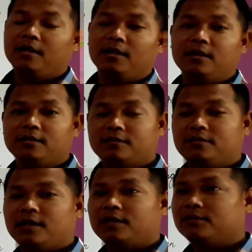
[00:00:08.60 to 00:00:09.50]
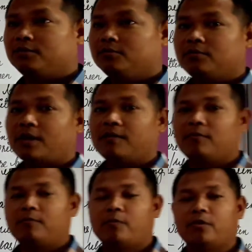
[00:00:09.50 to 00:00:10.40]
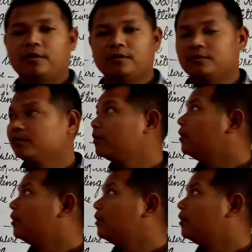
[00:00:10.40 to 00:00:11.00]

English, there is two type of voice.